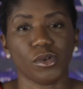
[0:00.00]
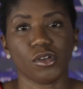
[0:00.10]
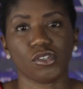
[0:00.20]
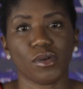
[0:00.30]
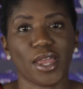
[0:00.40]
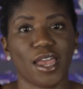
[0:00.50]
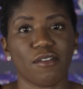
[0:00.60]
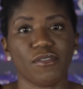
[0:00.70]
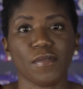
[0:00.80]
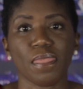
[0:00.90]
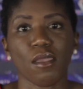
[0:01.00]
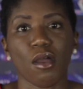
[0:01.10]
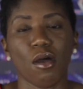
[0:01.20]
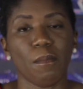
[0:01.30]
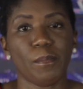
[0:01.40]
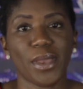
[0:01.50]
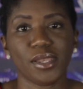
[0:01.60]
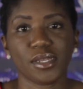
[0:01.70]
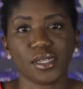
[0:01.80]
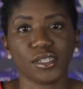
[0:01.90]
We also have
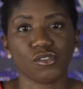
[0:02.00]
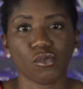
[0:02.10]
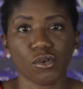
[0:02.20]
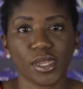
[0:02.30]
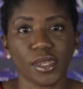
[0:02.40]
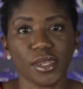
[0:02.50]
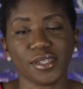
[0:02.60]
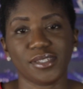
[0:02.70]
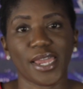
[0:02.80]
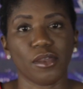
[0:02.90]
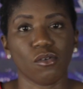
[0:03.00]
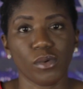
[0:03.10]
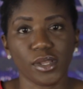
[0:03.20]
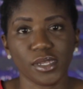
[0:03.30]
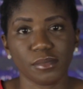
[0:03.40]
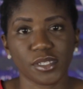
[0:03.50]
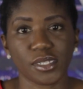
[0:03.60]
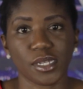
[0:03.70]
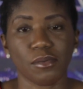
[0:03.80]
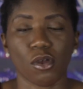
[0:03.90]
Pelicans rookie Zion
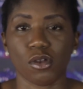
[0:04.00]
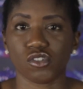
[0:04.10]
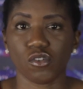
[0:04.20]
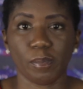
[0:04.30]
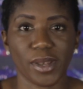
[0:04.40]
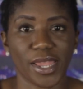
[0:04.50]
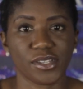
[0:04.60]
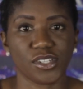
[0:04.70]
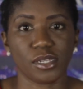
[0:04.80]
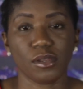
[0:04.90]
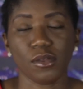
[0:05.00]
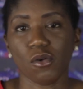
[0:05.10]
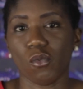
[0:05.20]
Williamson also pledging.